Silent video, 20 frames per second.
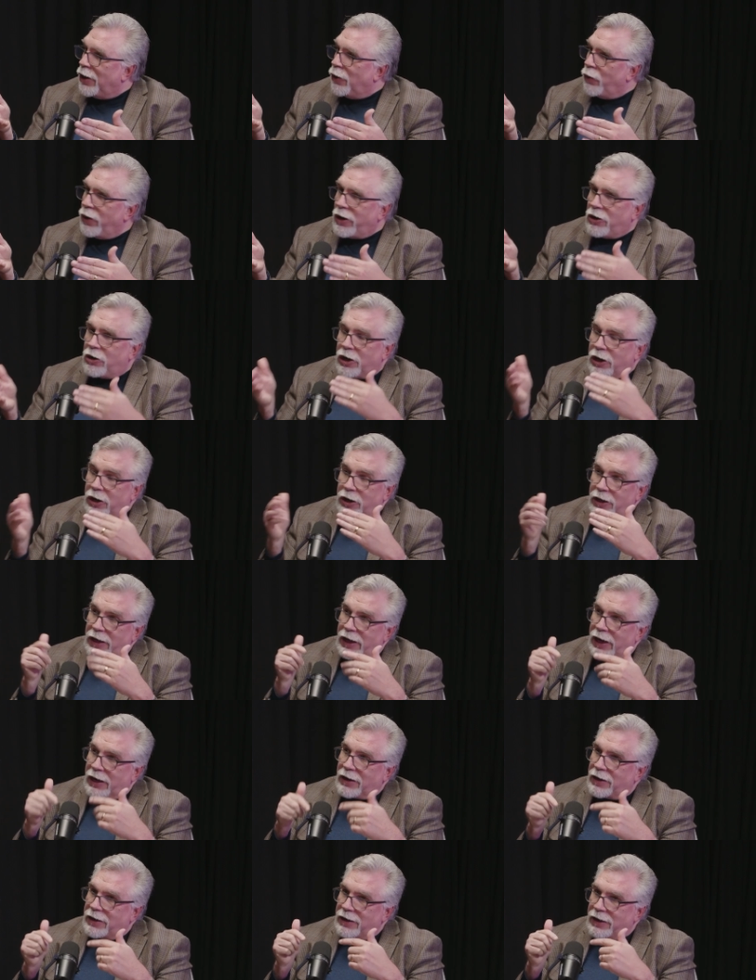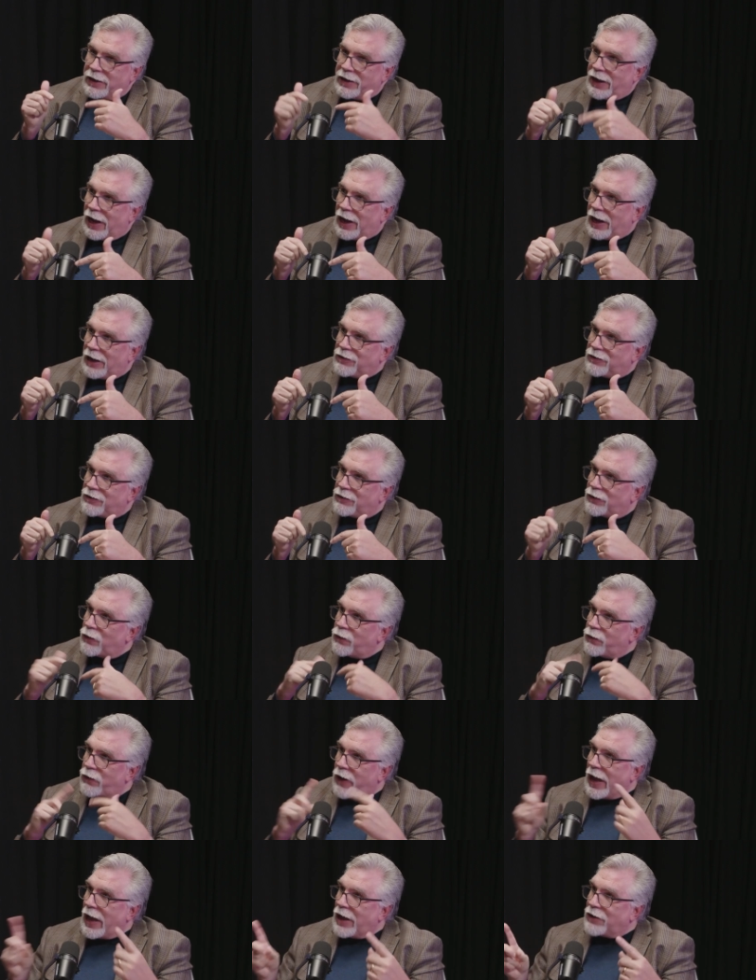we could connect the dots so
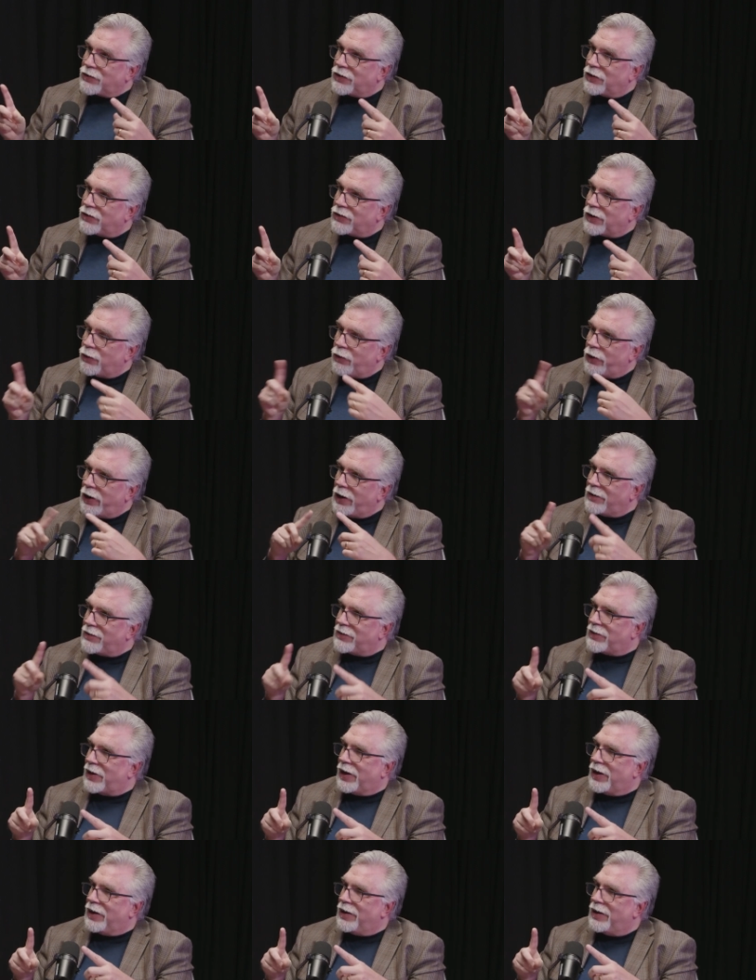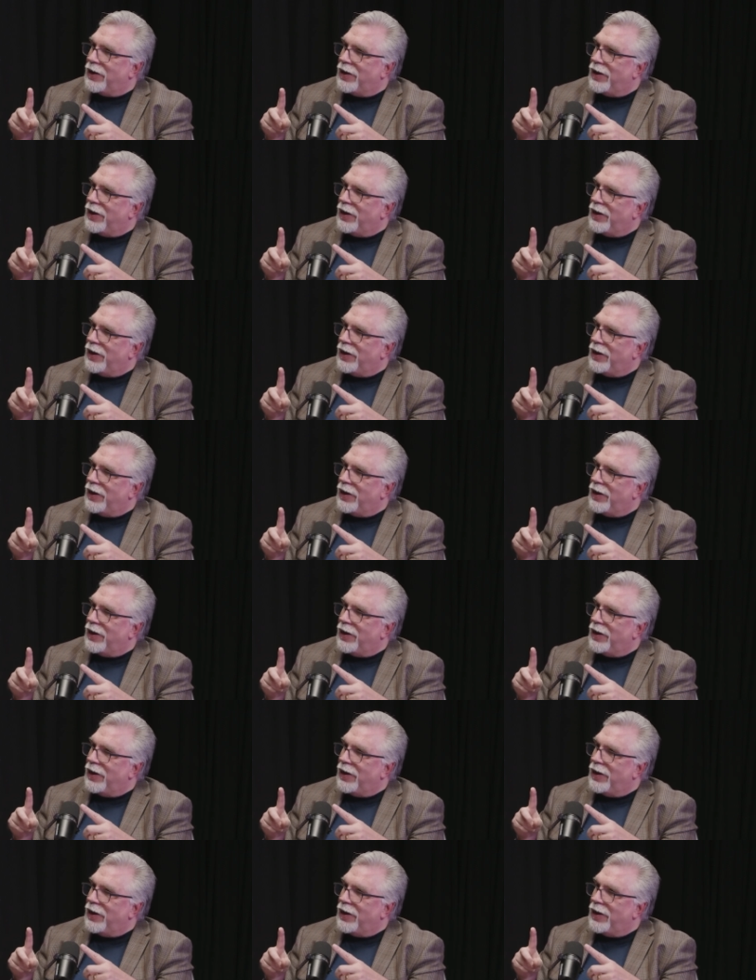fast to say, wait a second,